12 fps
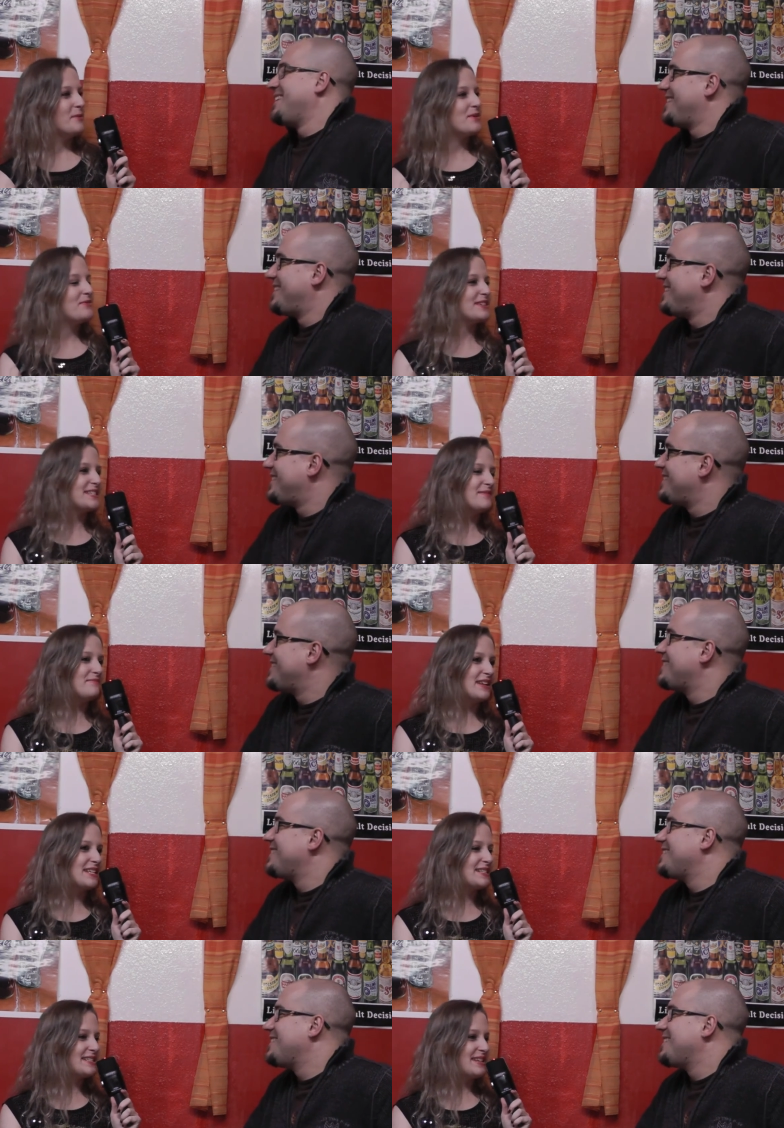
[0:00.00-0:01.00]
Speaker 1: what was your
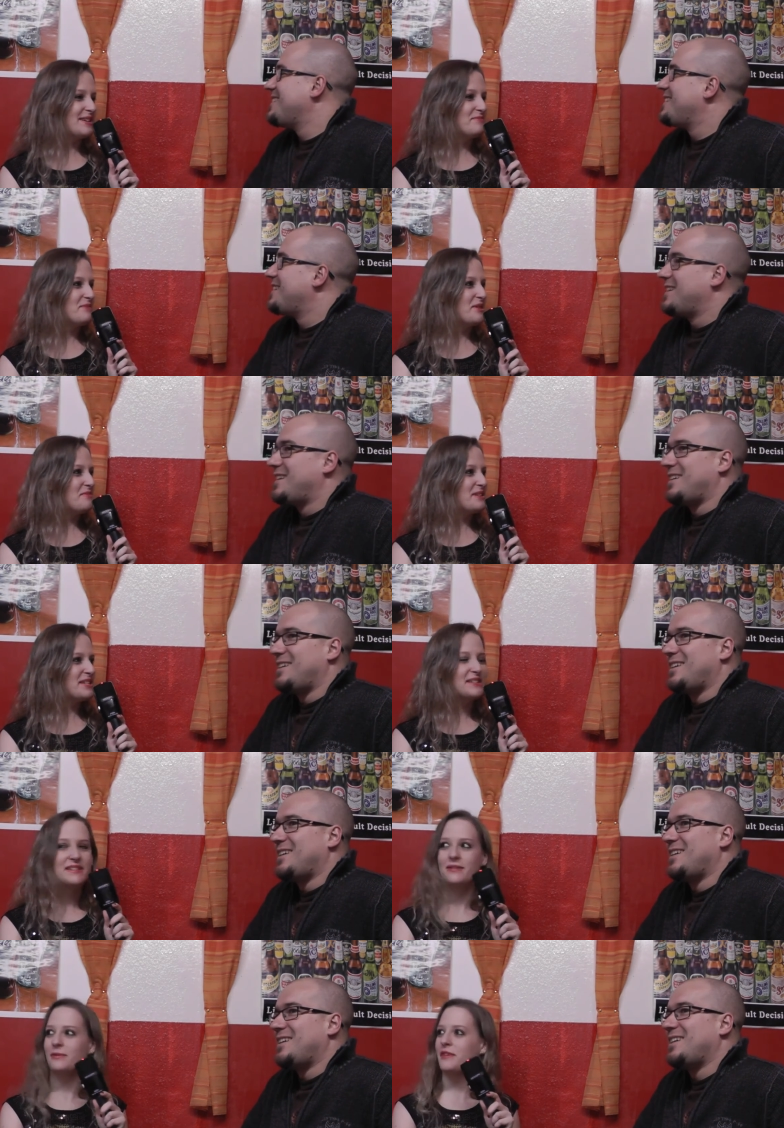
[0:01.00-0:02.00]
best uh, moment
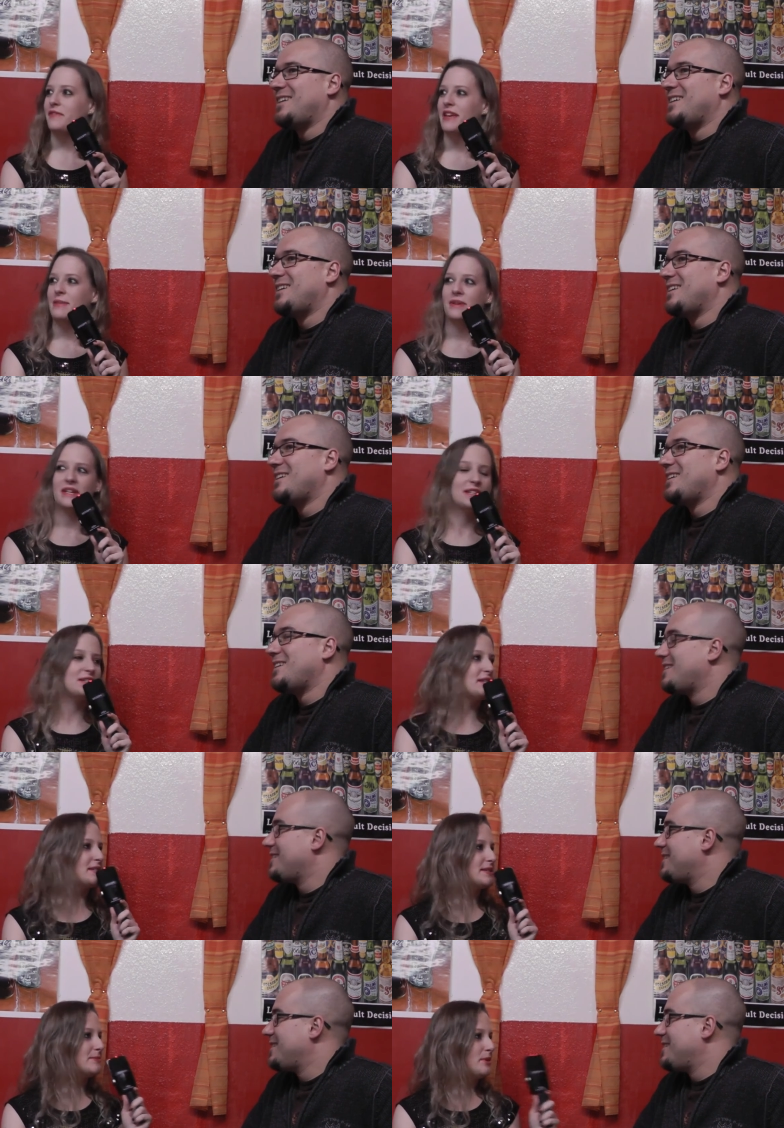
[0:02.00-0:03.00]
with Epica
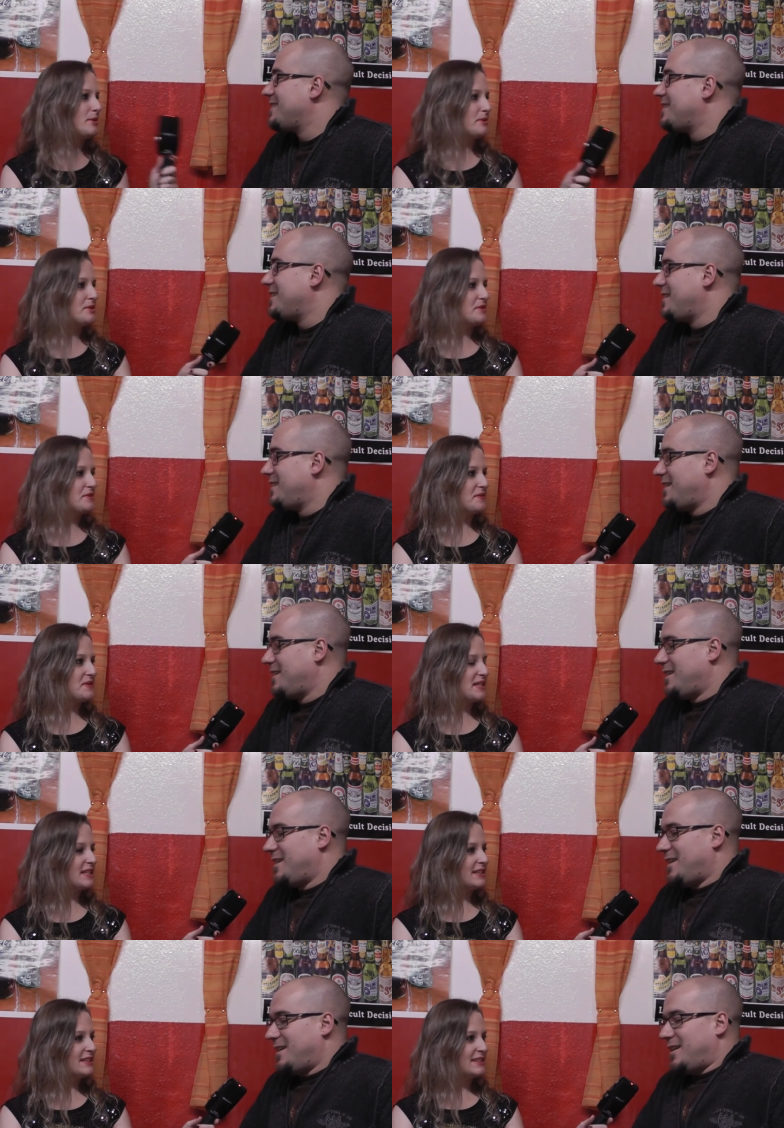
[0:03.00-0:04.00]
till this moment?
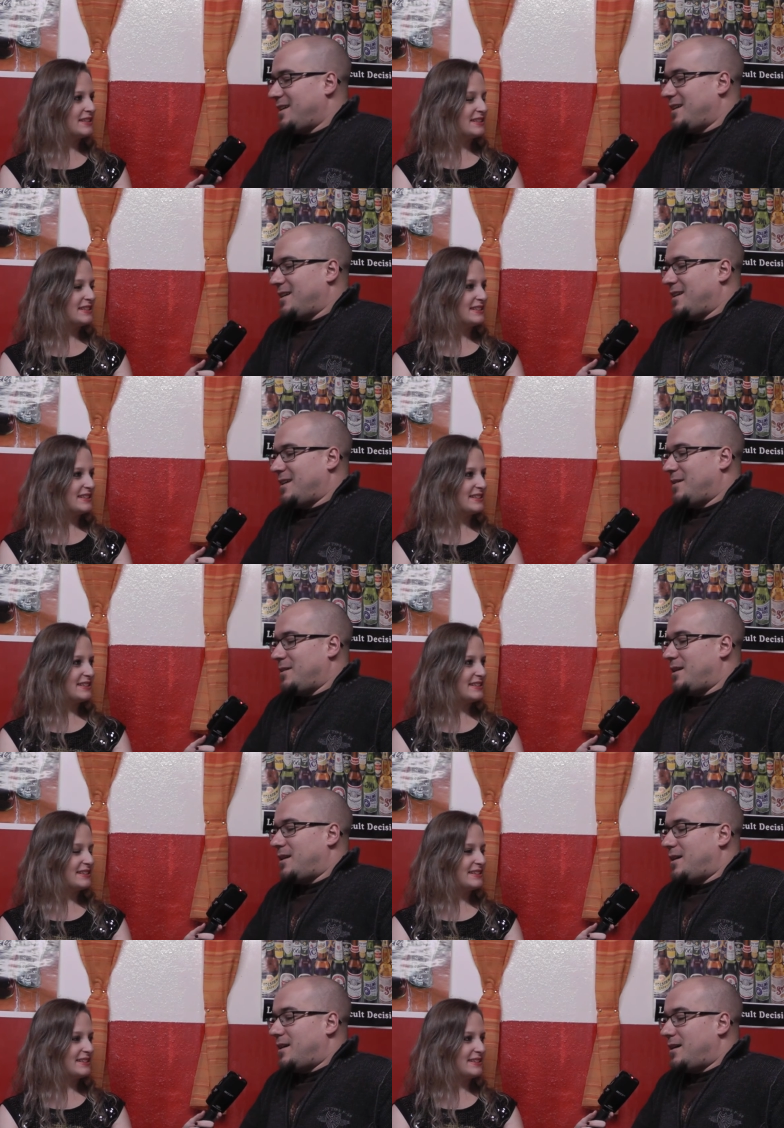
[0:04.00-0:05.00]

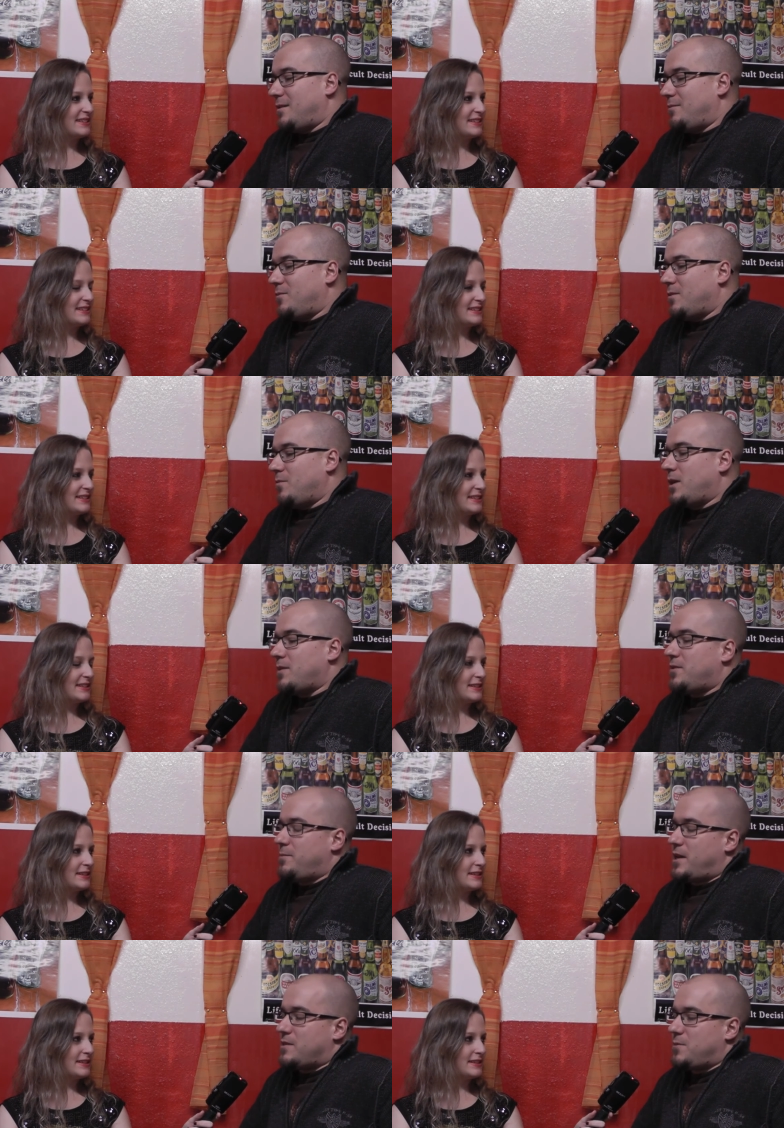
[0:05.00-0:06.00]
Speaker 2: Um, one of
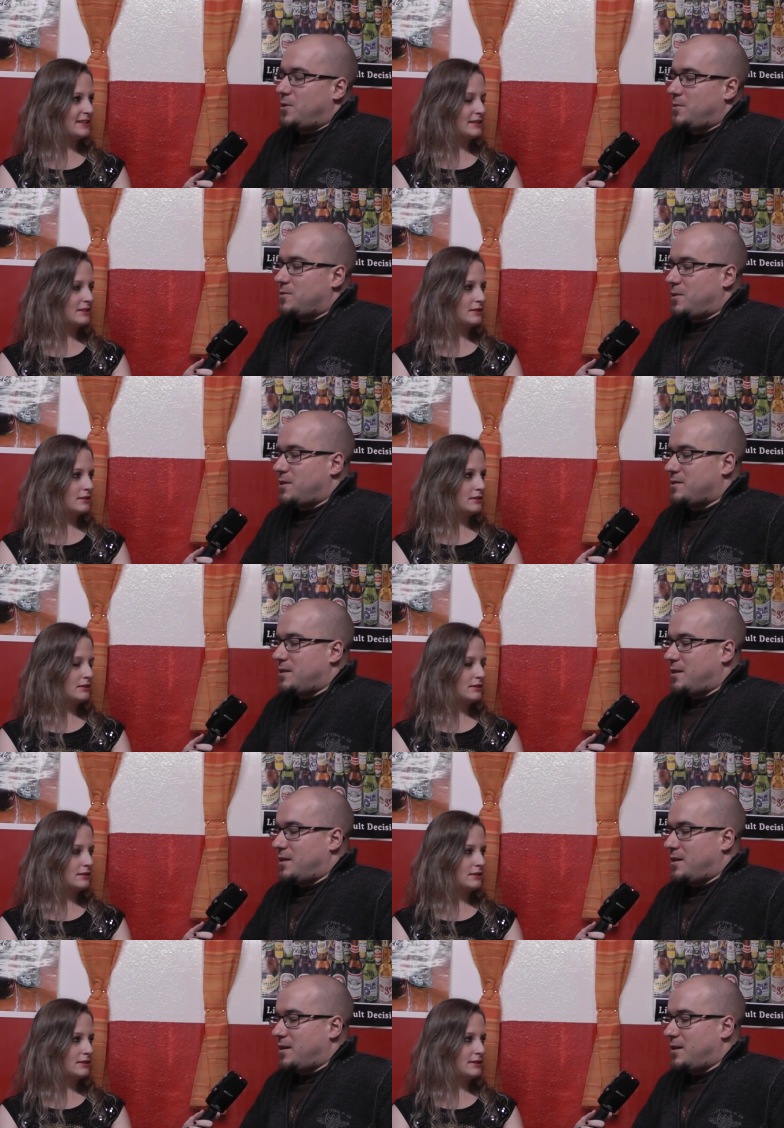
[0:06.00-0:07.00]
the best moments was
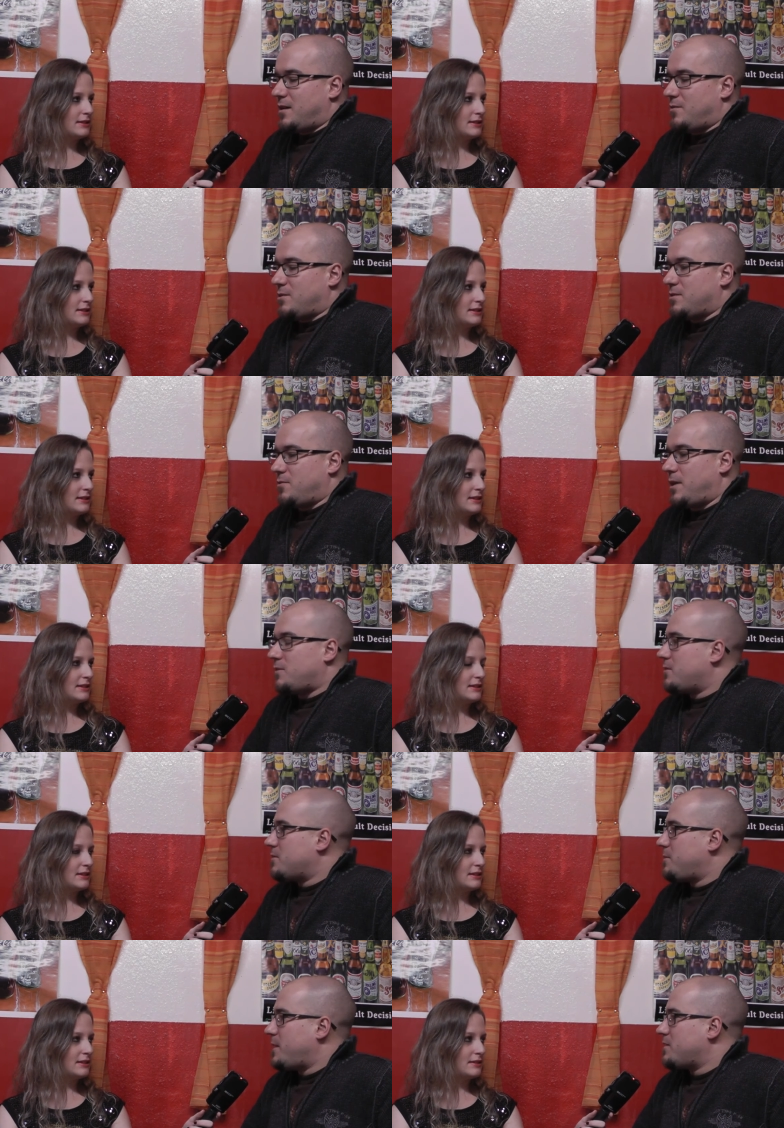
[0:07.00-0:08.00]
the was the
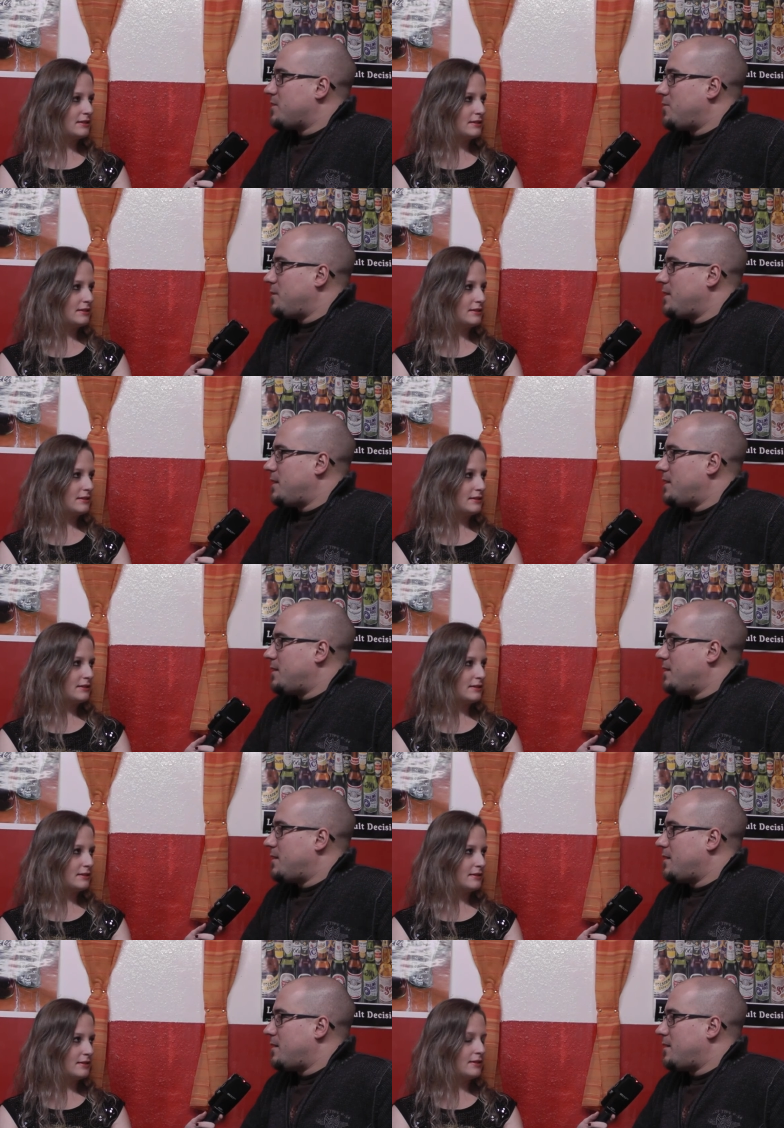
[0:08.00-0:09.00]
retrospect show we did.
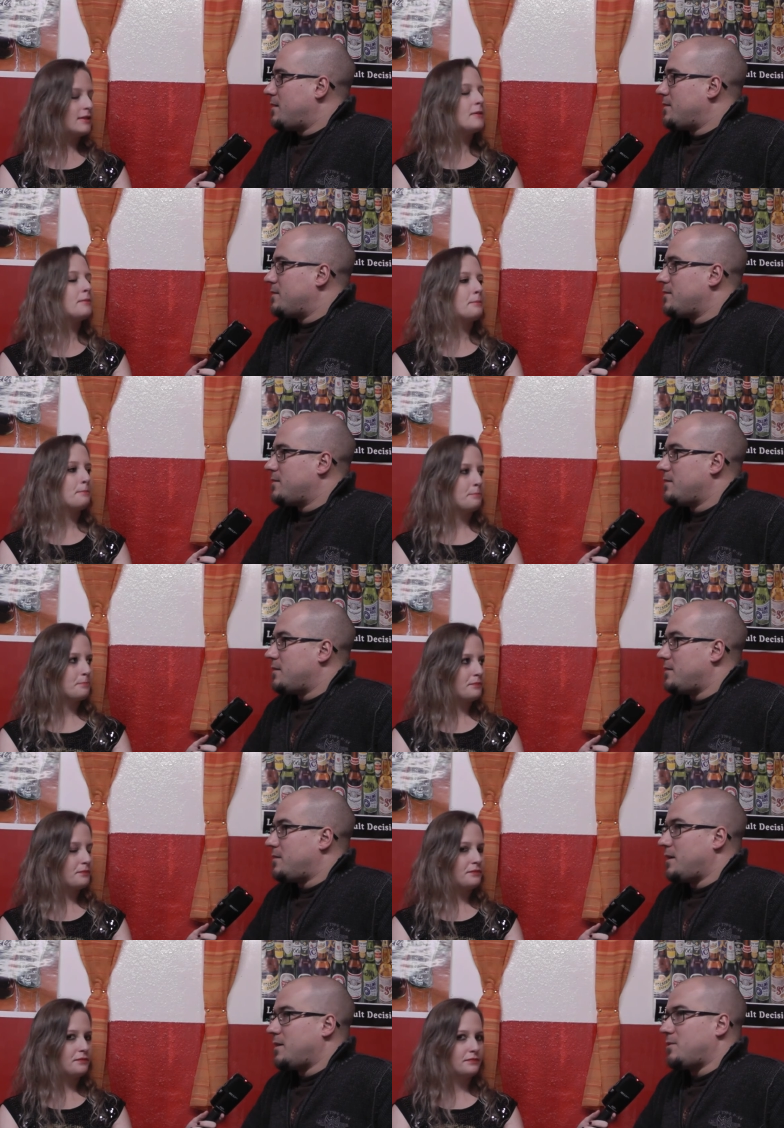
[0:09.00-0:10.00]
Uh,
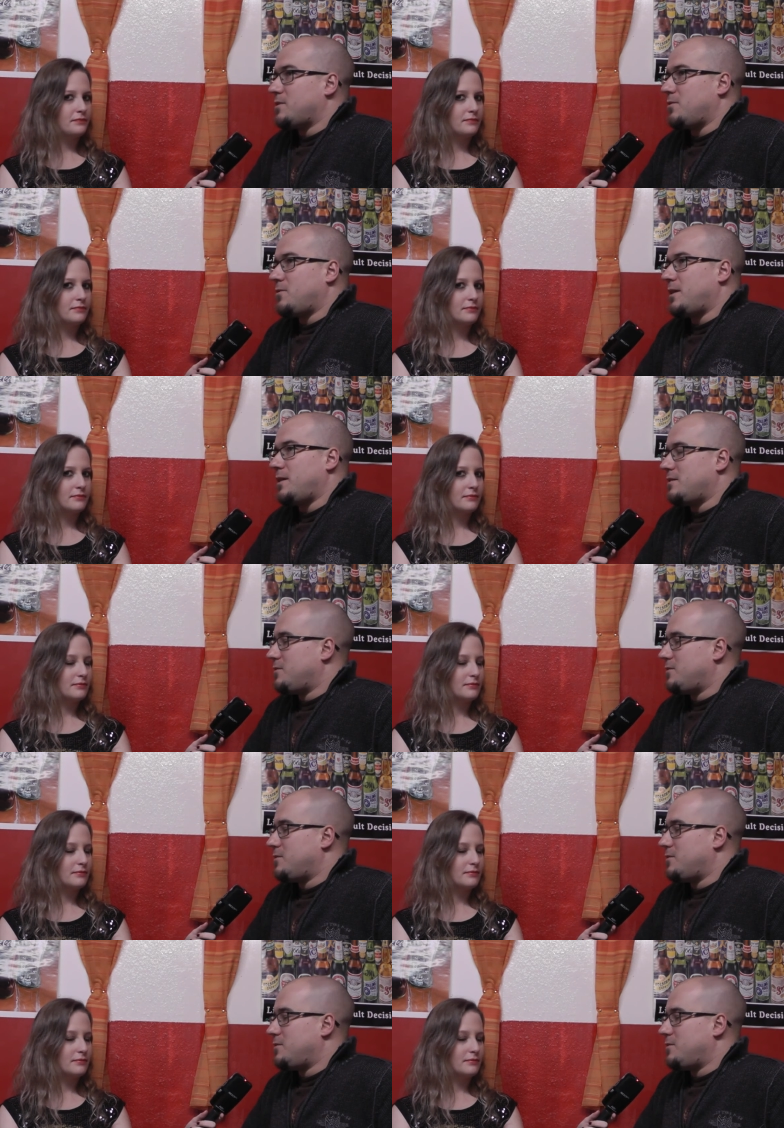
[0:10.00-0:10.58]
I think it was already